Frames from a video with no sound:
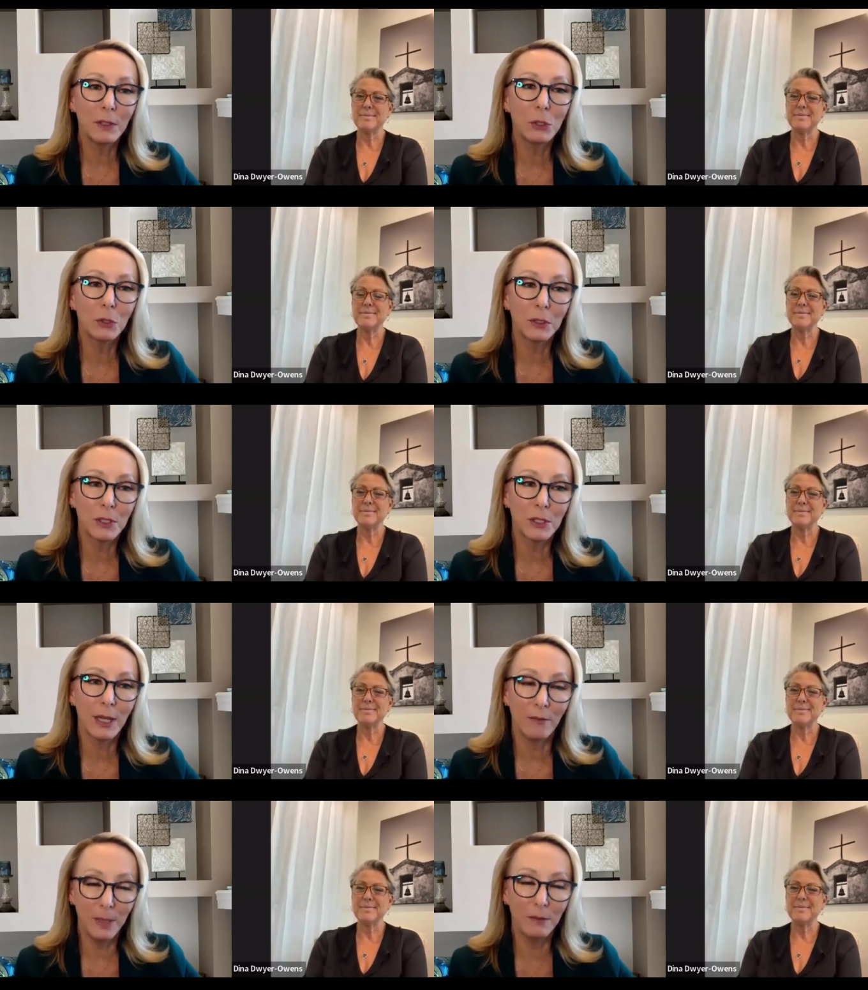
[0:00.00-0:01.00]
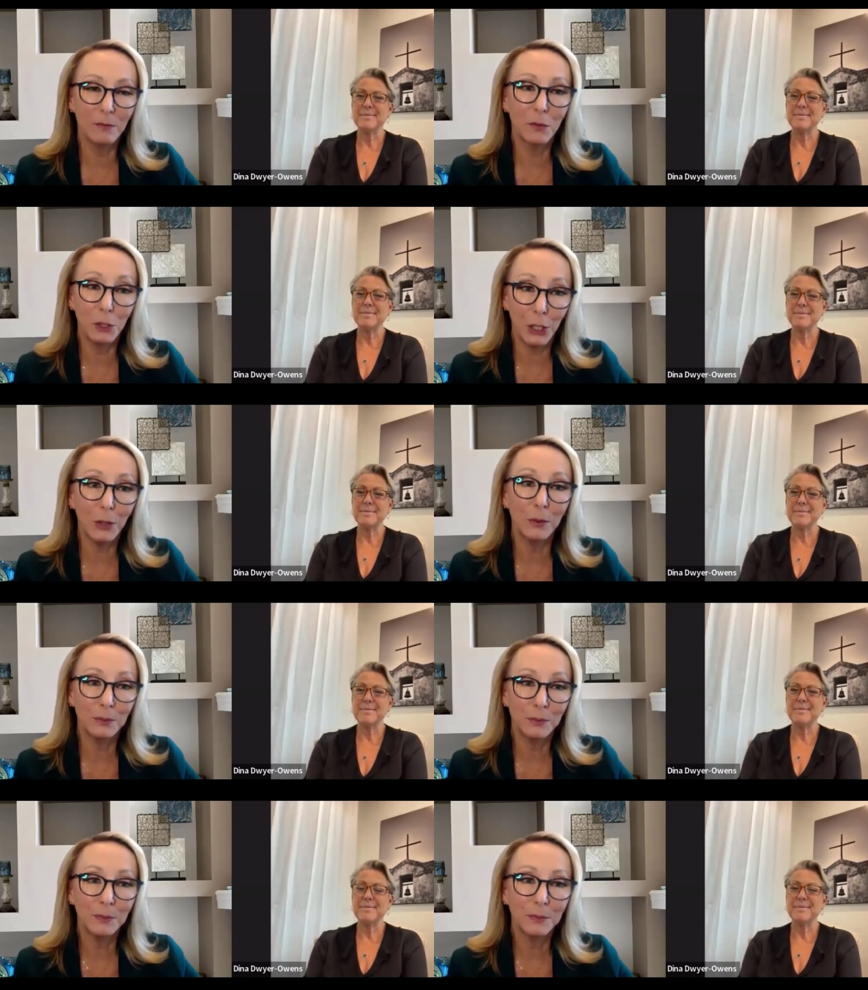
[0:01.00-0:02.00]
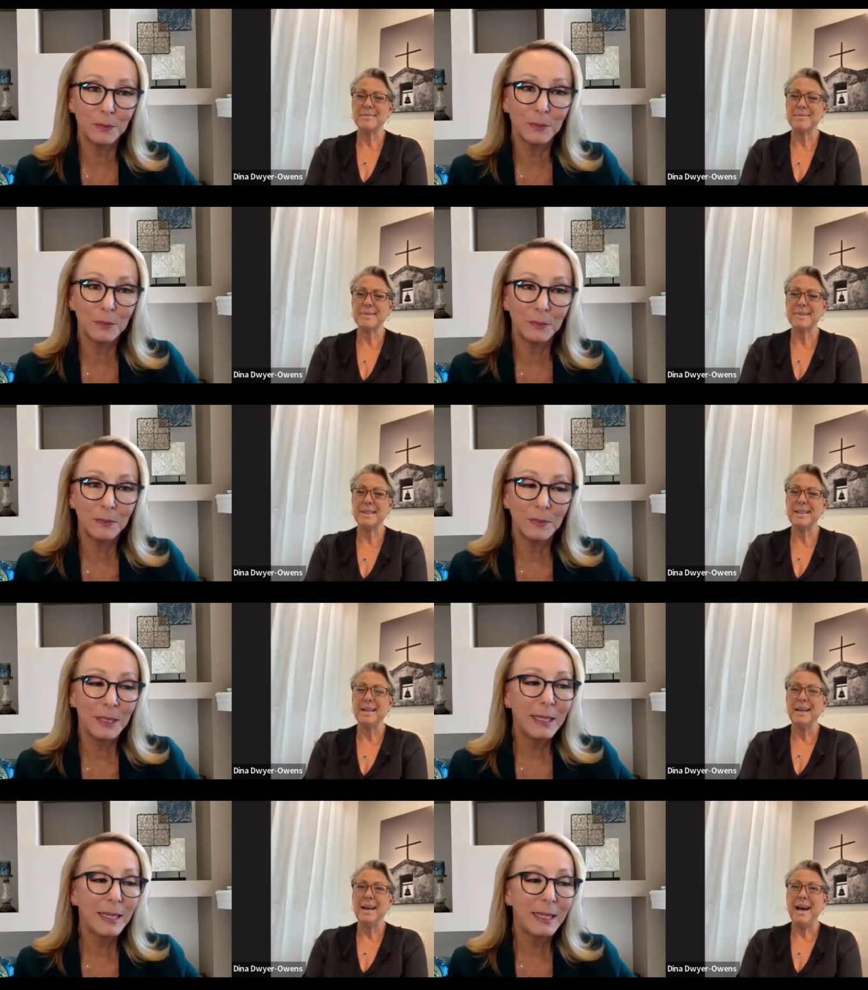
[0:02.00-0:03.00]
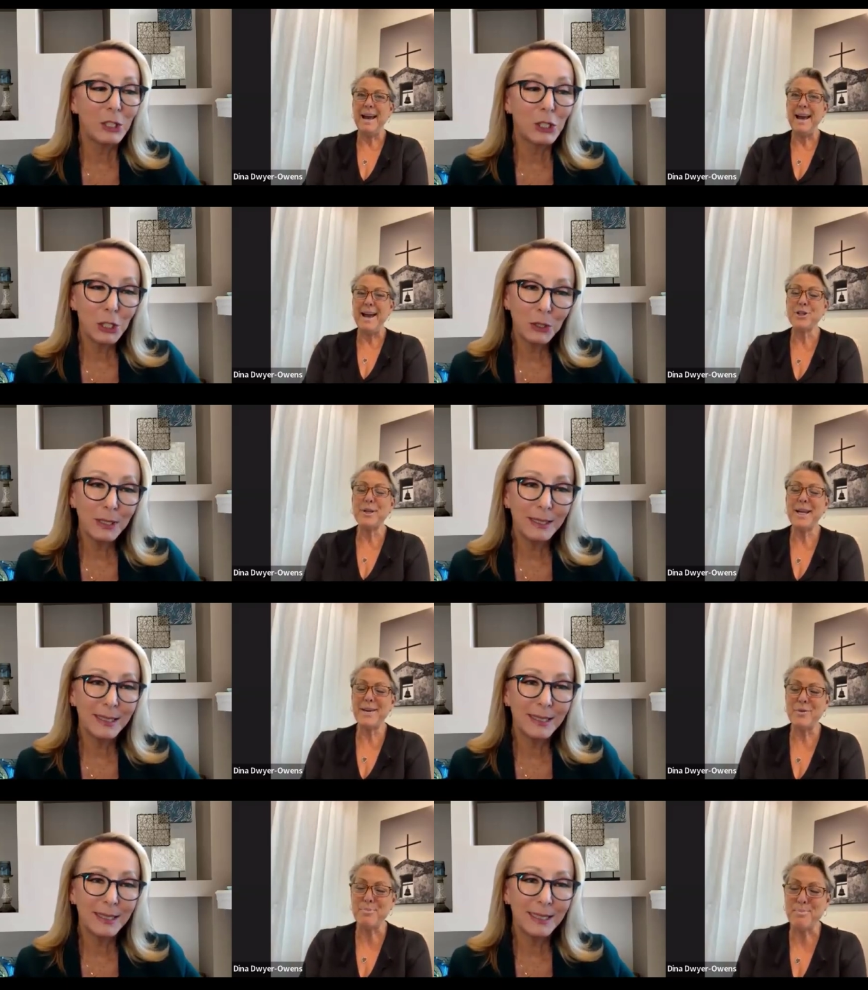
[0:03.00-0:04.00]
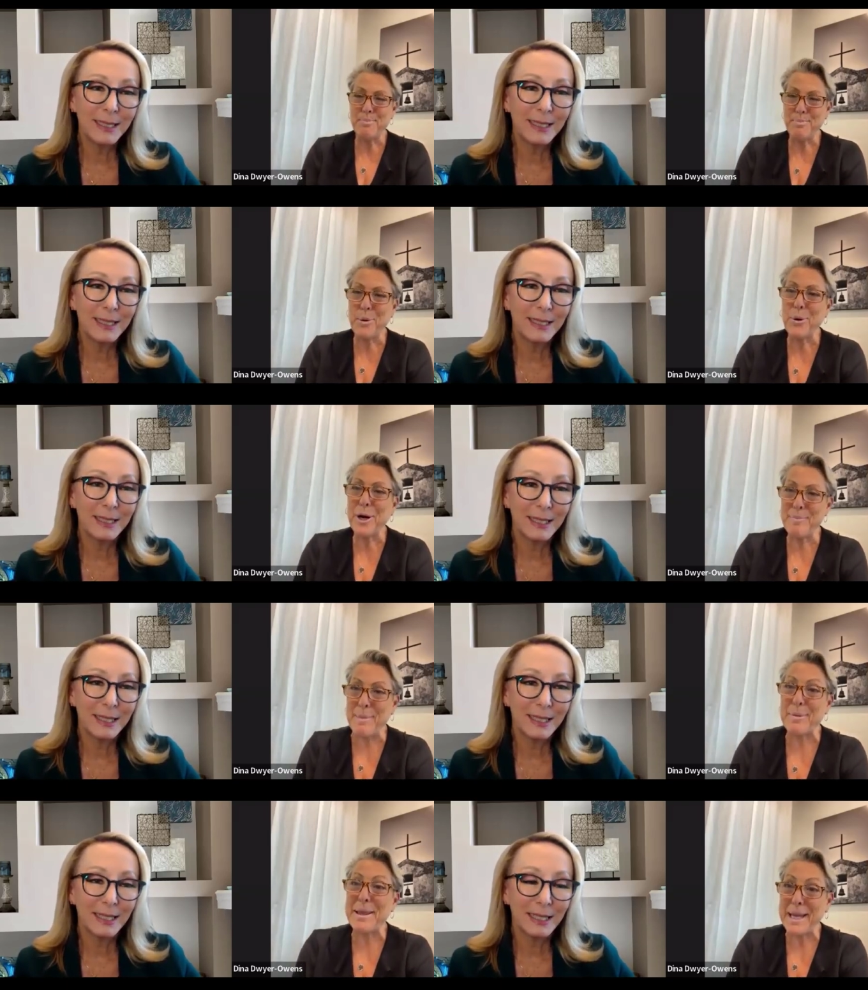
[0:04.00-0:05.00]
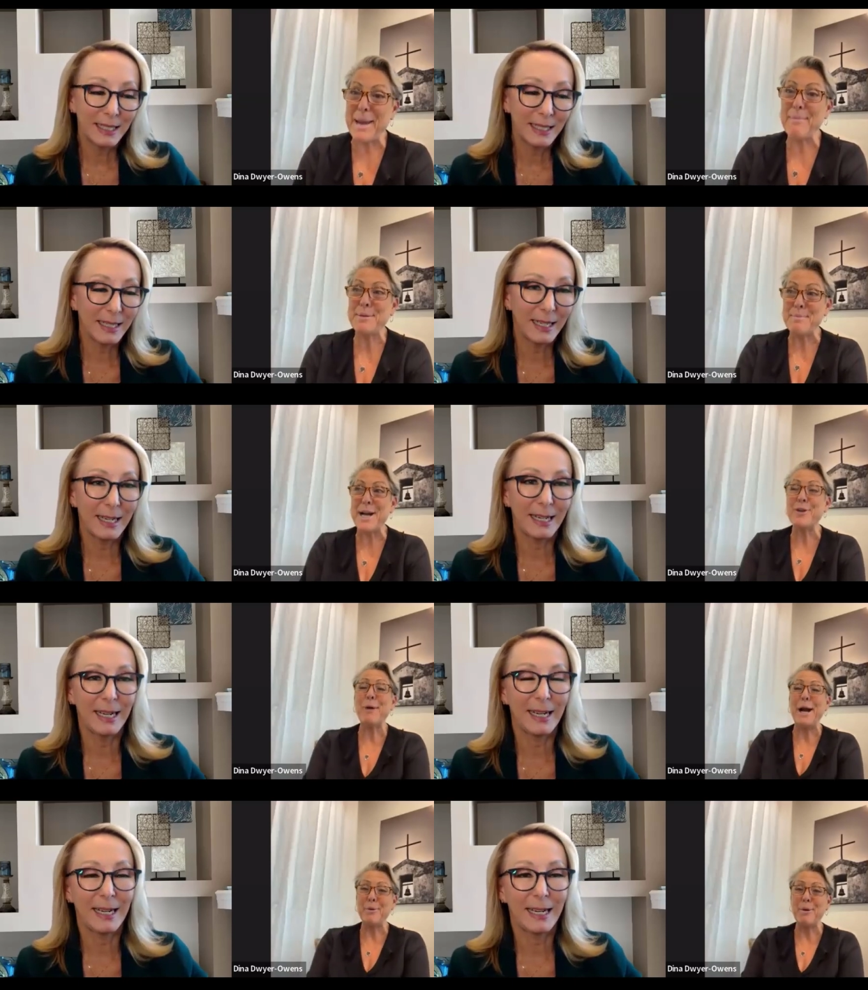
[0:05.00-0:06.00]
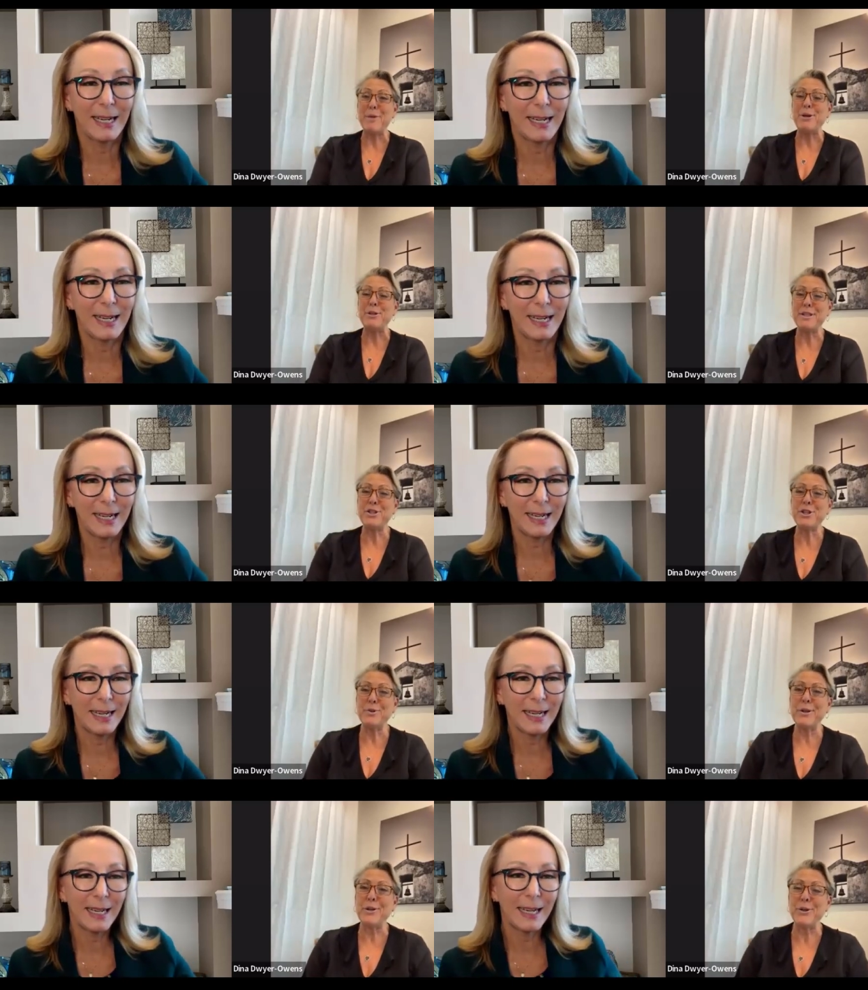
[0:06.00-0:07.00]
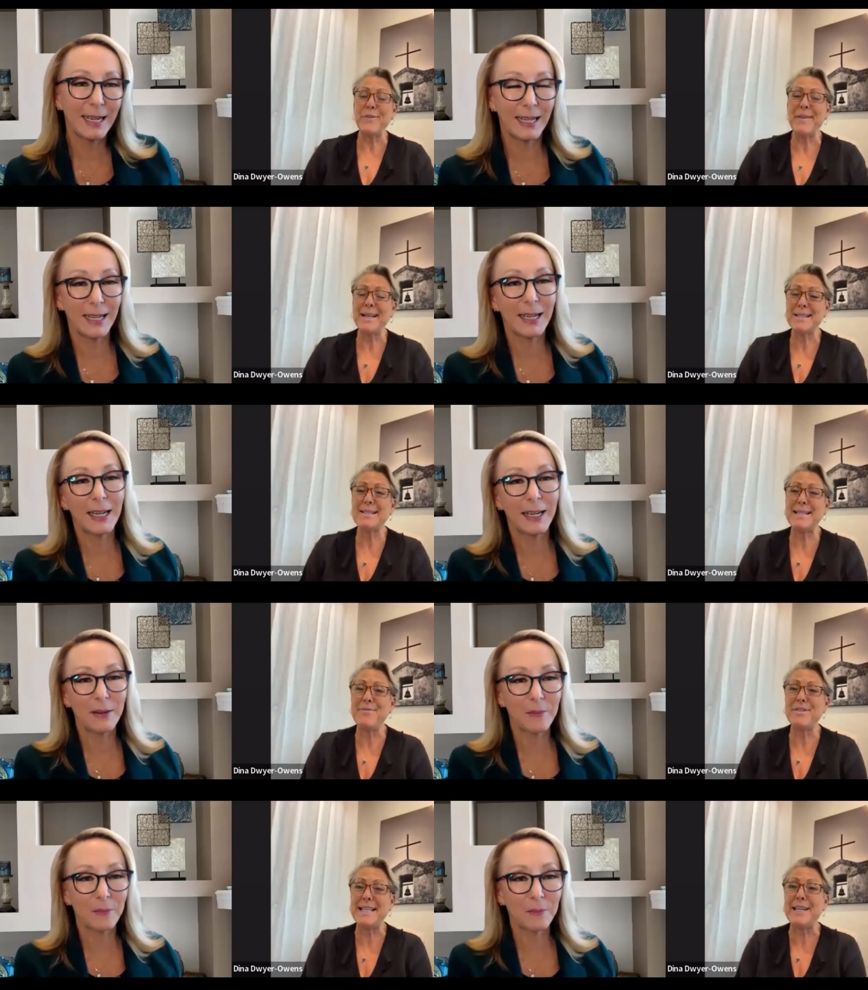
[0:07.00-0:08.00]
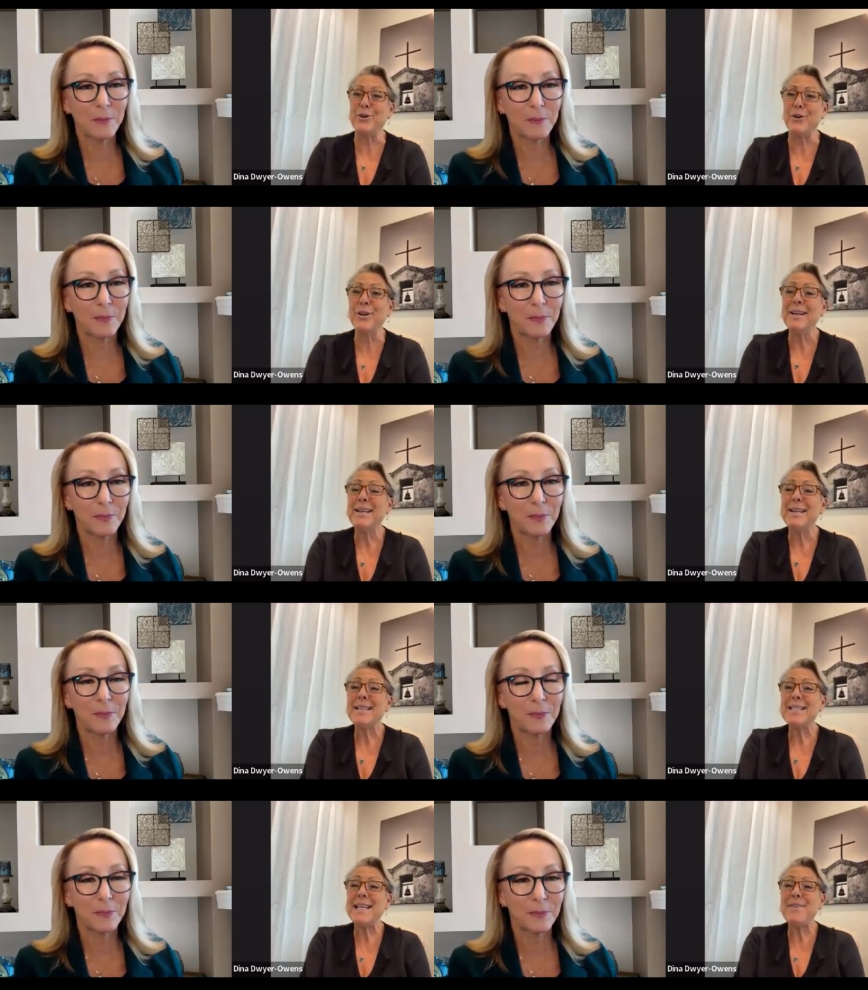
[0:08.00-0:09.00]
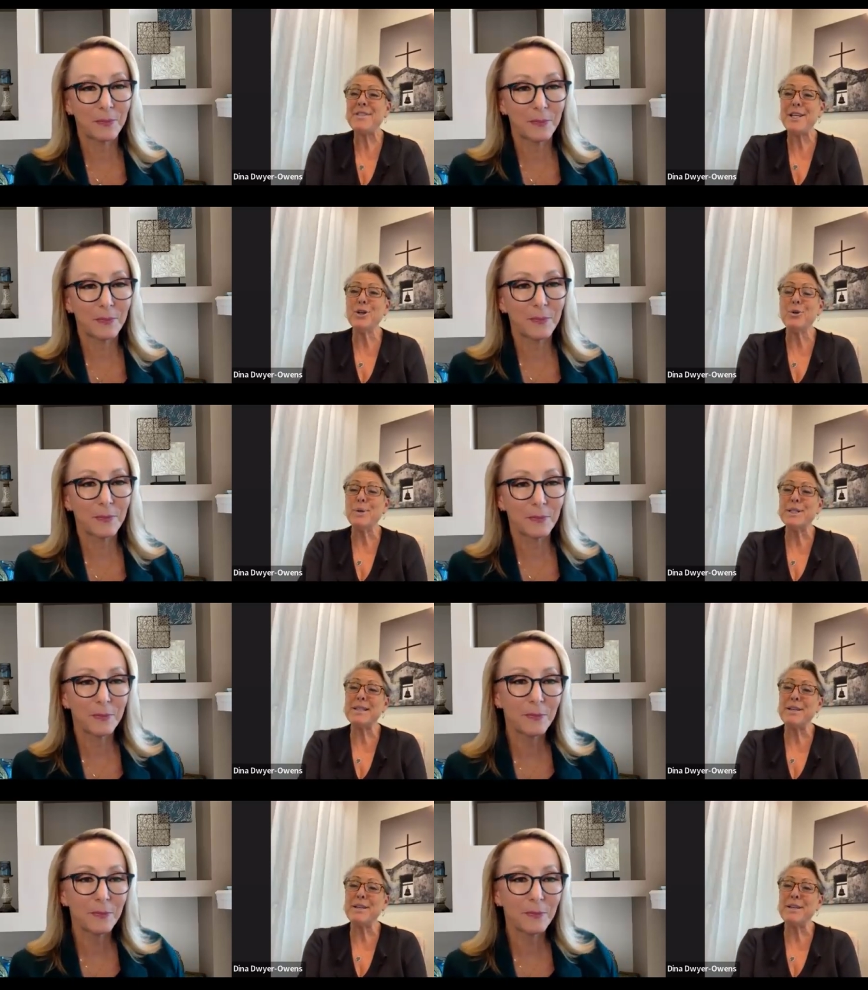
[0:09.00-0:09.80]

Speaker 1: individuals have been for you? I actually have a board member that
Speaker 2: came to mind right away when you said cheerleader, and that's Steve Siegel. Steve Siegel was